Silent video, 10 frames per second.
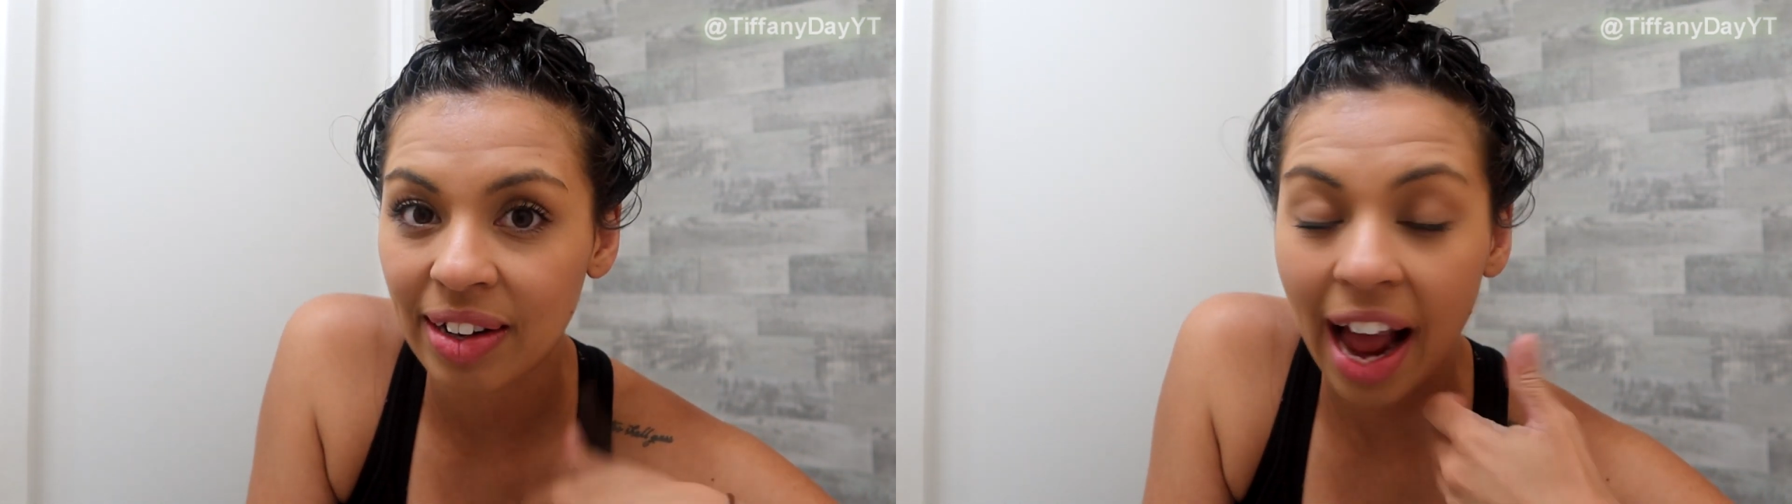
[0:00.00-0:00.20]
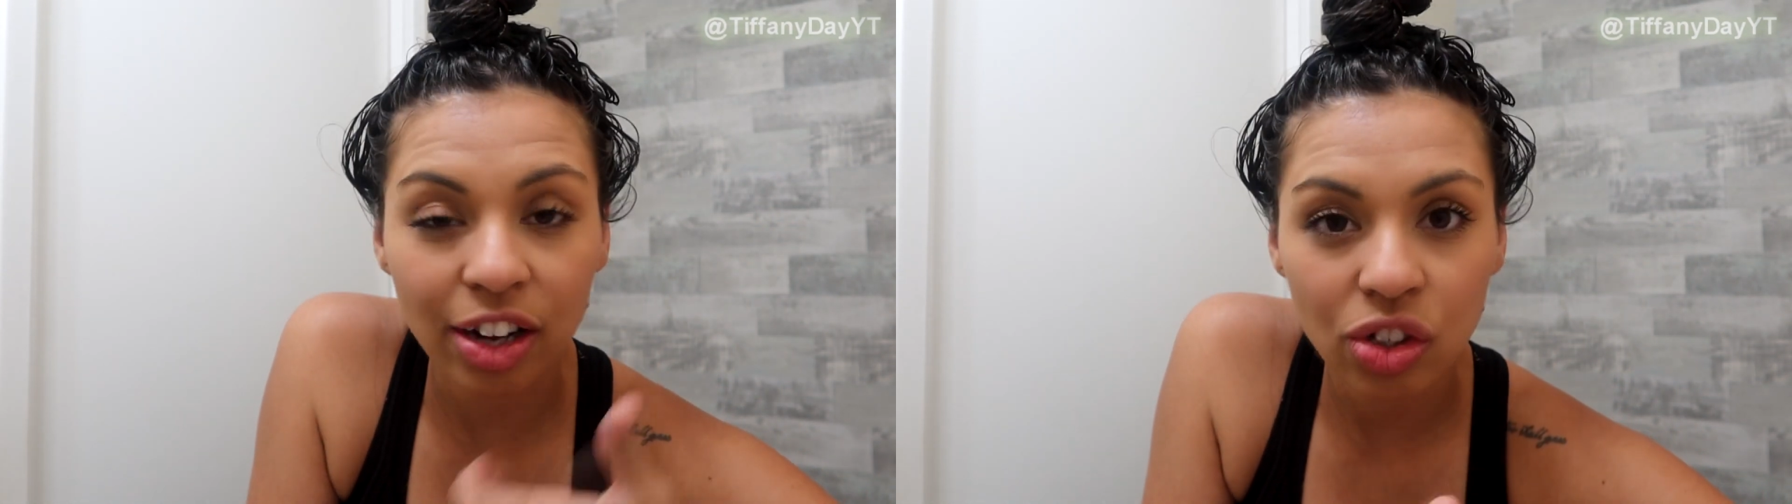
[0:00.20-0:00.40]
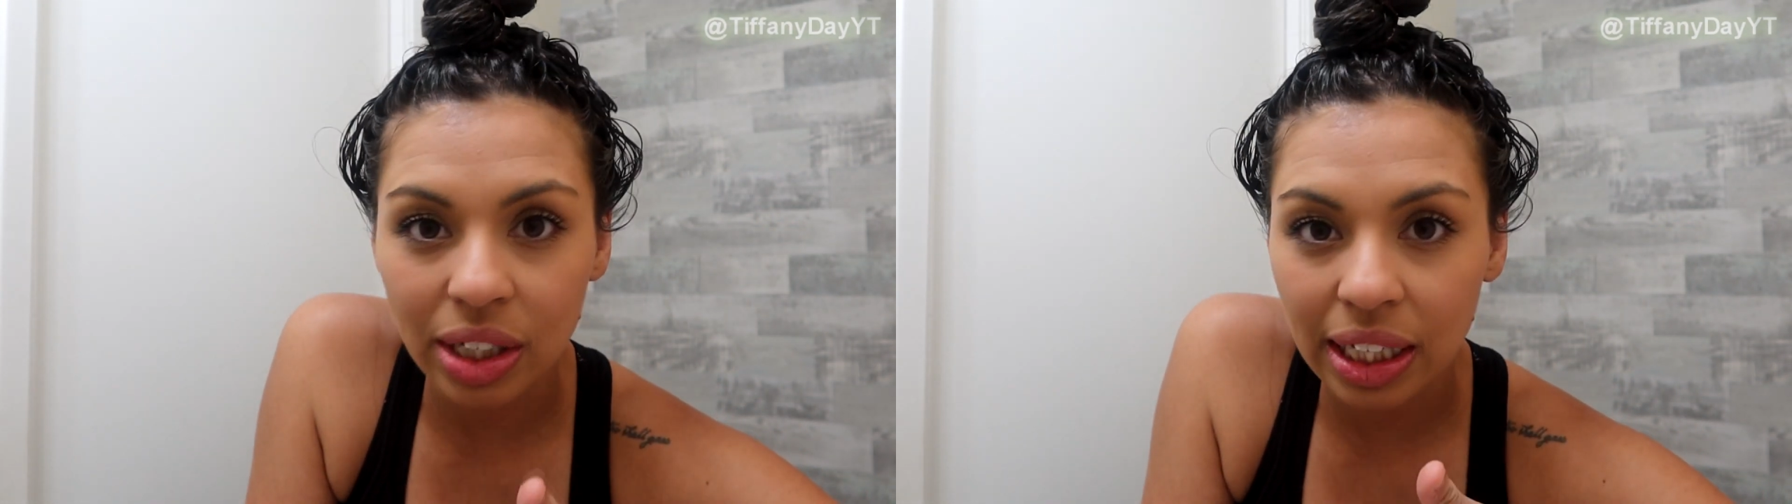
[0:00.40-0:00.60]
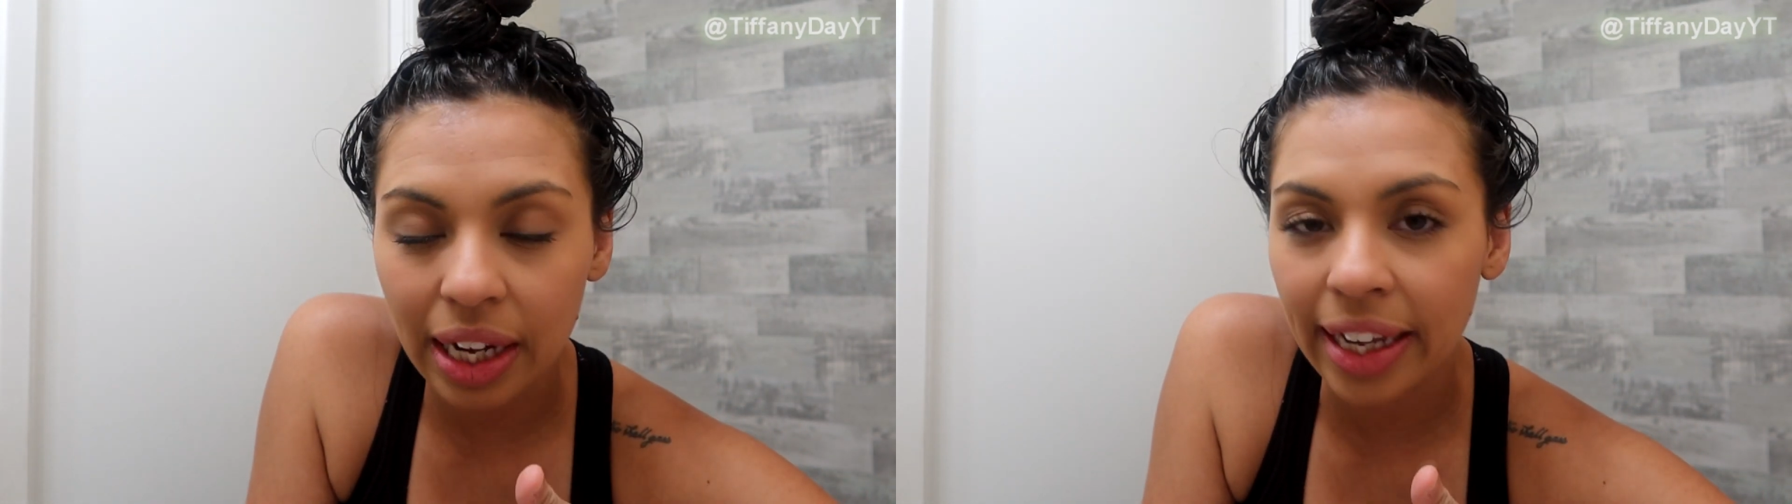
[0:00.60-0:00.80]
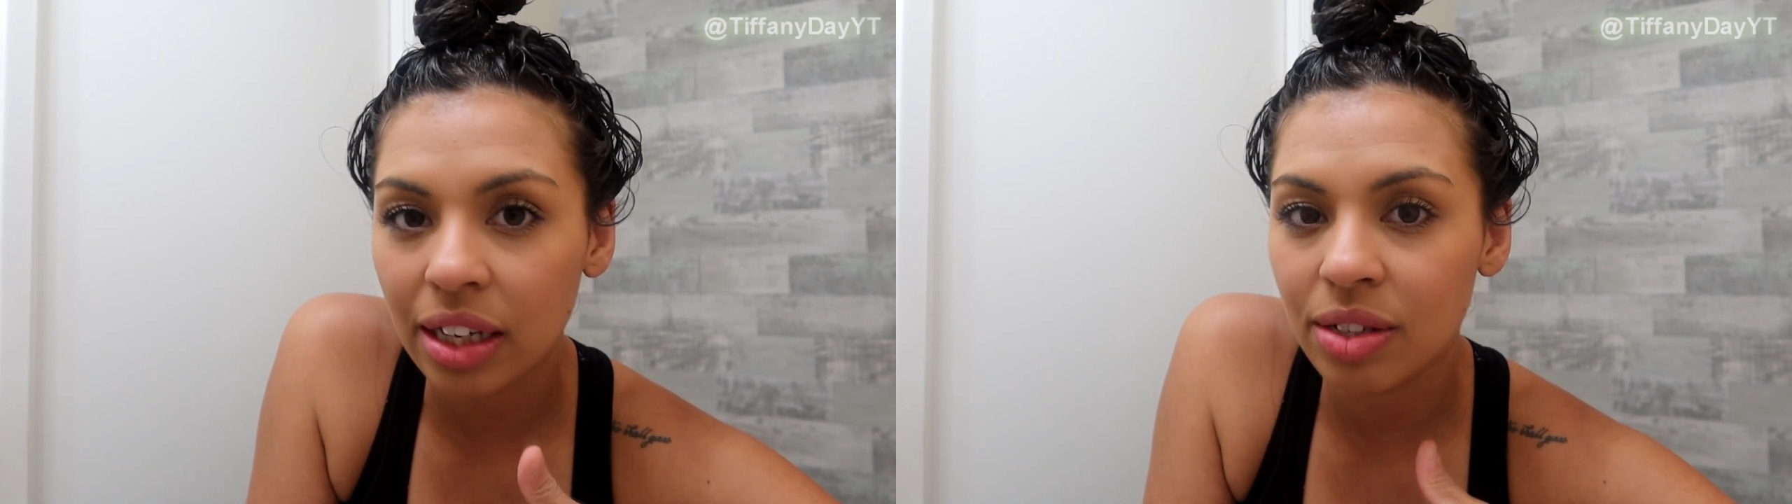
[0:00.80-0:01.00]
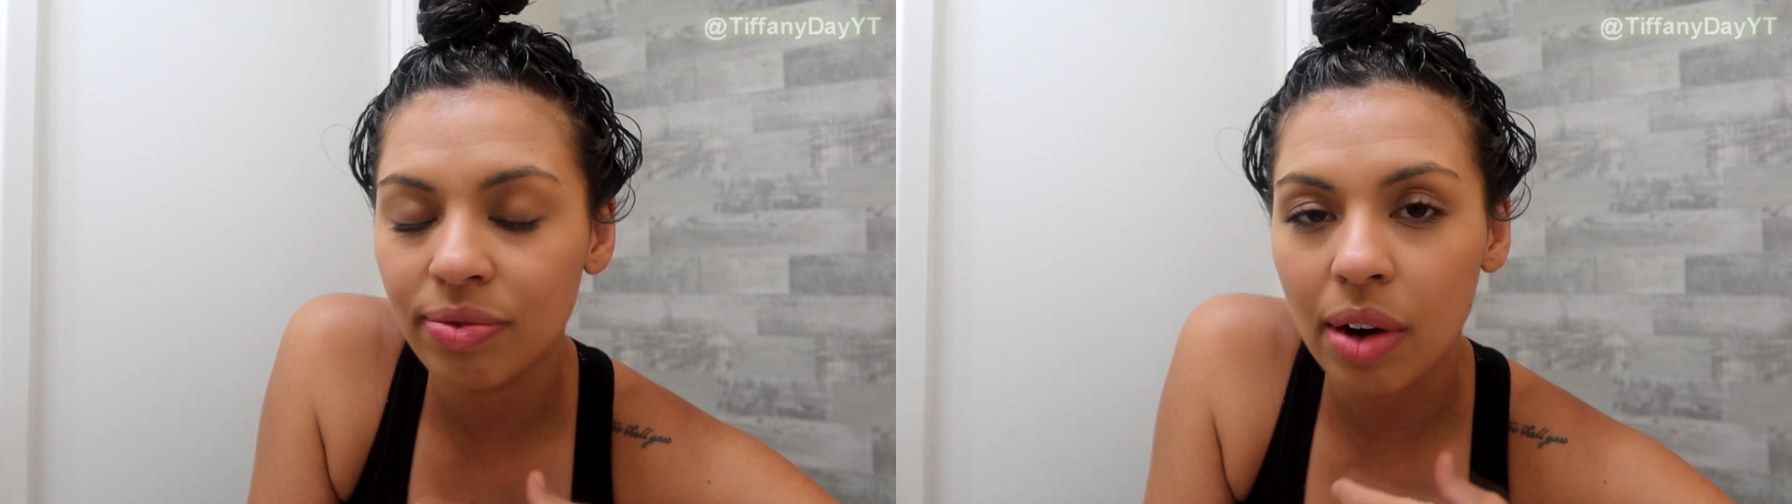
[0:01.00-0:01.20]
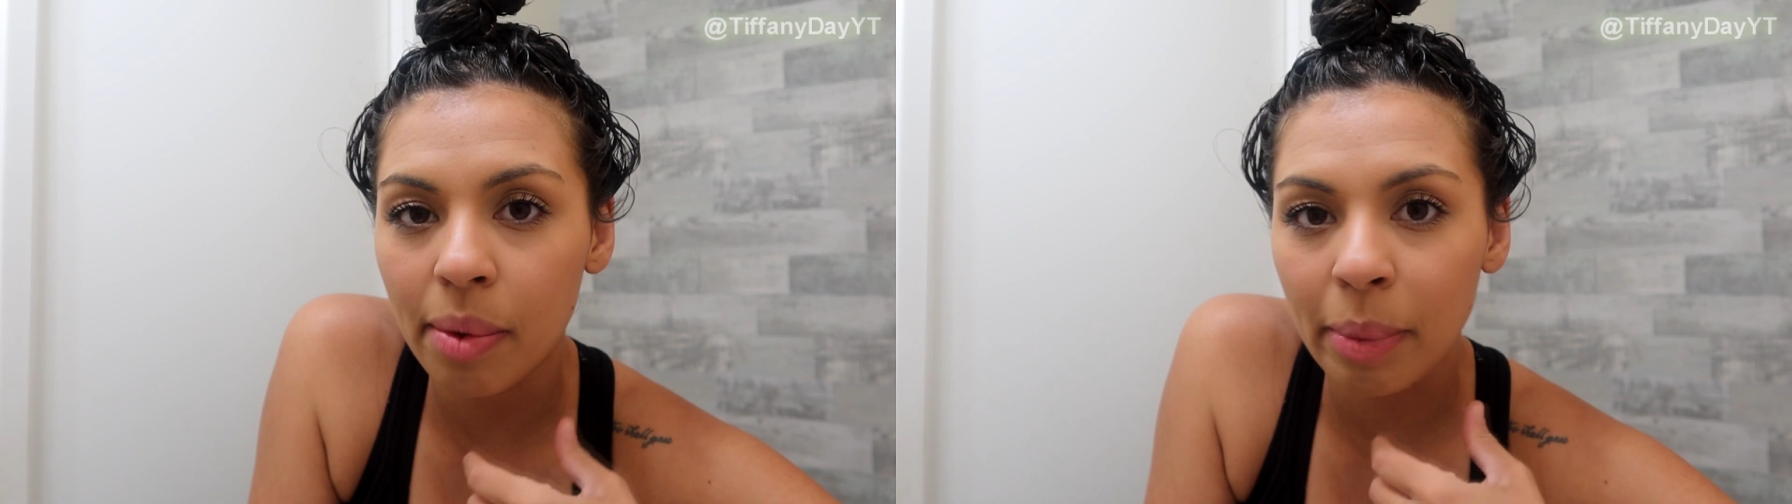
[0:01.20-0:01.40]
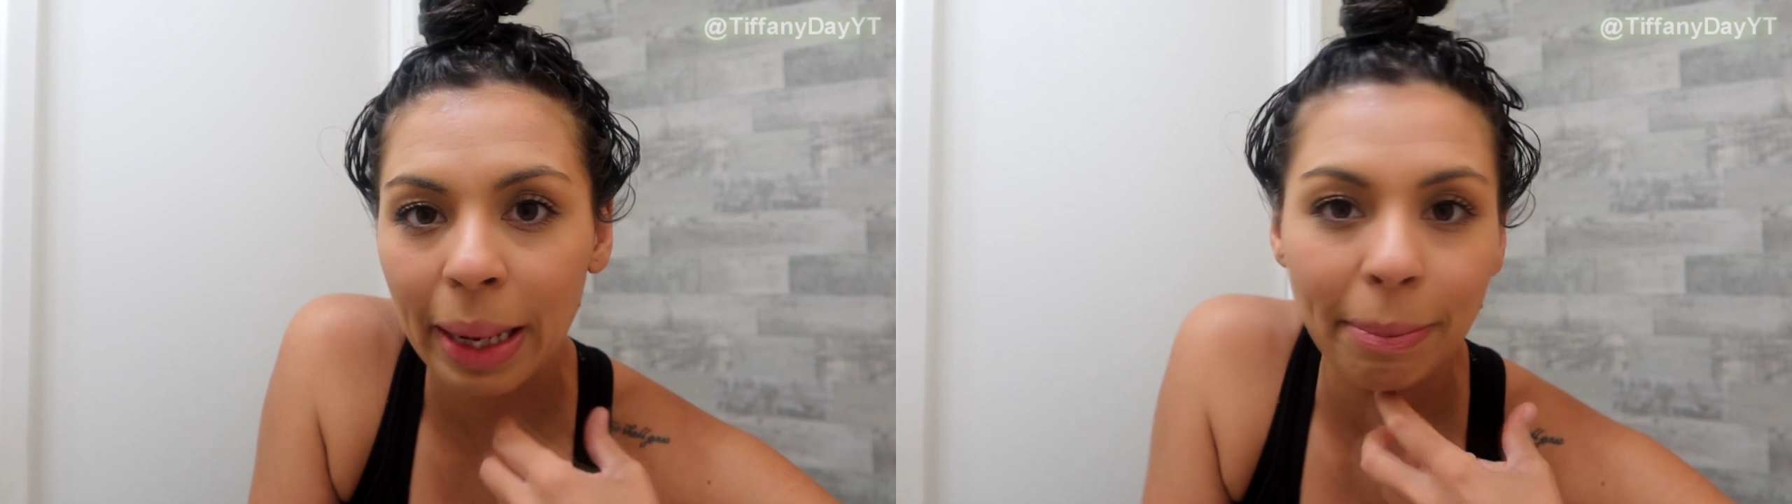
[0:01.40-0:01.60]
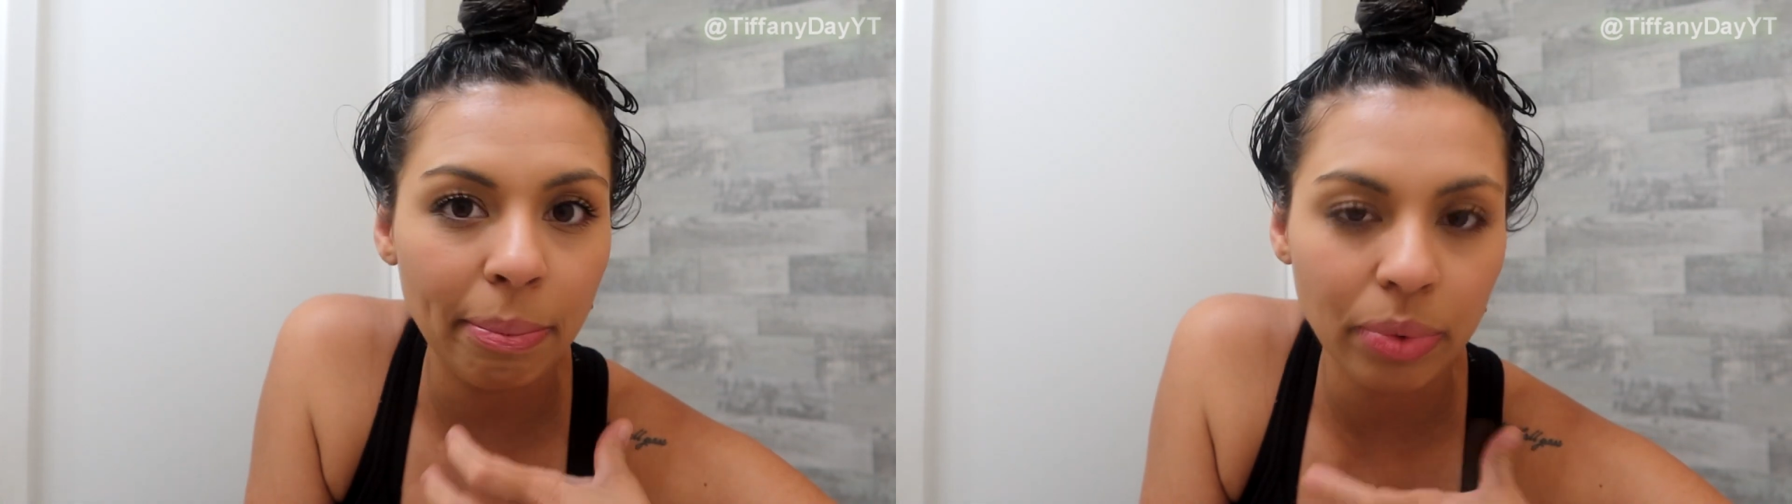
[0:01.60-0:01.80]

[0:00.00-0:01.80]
naturally lightened from like